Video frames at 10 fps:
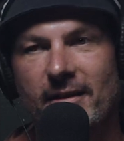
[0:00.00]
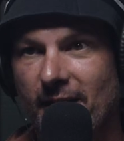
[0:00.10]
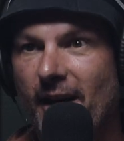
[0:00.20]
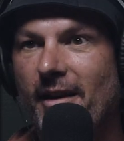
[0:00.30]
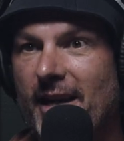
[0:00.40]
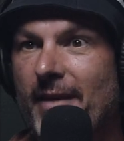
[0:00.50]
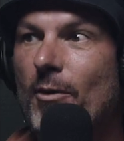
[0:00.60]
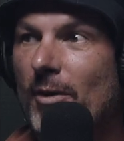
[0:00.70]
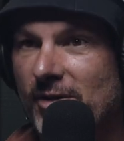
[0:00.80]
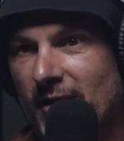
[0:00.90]
You know, and
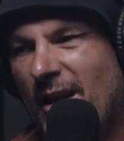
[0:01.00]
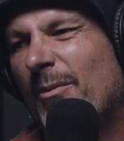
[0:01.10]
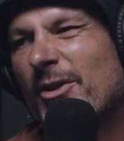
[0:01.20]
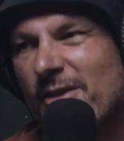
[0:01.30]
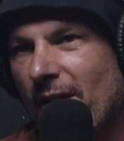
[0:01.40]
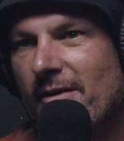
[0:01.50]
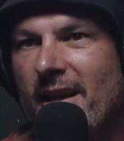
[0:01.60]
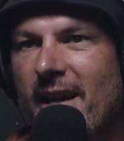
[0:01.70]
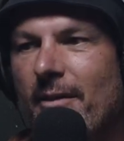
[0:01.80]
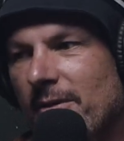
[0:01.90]
everyone wants to go, we'll just go
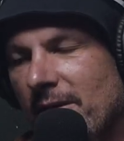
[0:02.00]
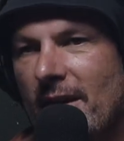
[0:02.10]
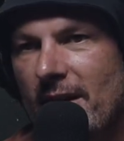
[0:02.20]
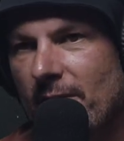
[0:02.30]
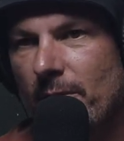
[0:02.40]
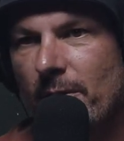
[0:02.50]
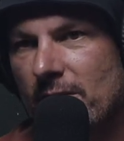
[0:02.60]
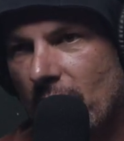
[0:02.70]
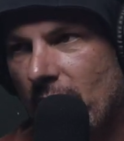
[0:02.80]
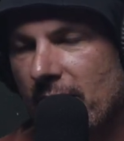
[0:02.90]
there. But, you know, we want
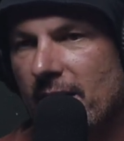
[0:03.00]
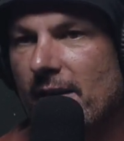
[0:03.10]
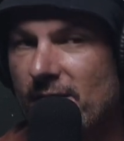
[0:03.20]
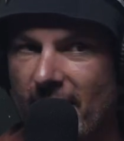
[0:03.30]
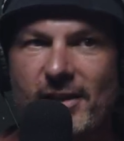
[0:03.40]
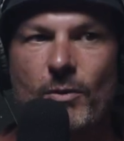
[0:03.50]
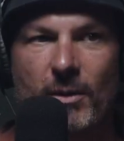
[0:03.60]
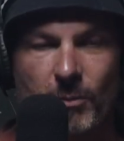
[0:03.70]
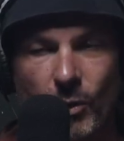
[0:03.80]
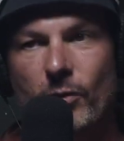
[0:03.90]
Thai, you know, so you actually
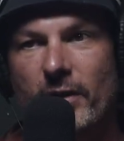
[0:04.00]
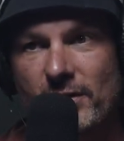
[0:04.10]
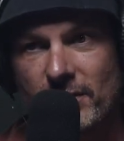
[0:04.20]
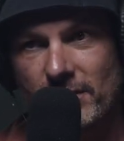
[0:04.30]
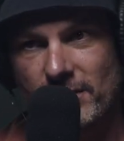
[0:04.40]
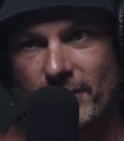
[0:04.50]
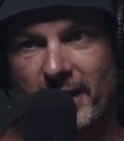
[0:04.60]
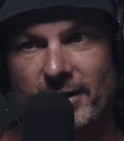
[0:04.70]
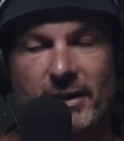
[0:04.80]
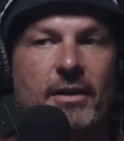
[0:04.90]
want more restaurants
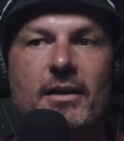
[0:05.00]
around you.